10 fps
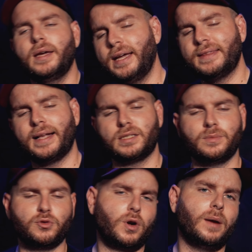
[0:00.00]
hit that
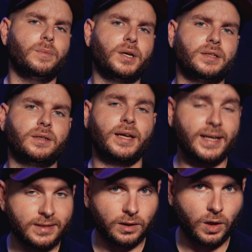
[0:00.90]
subscribe button,
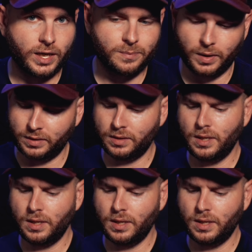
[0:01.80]
hit the like button.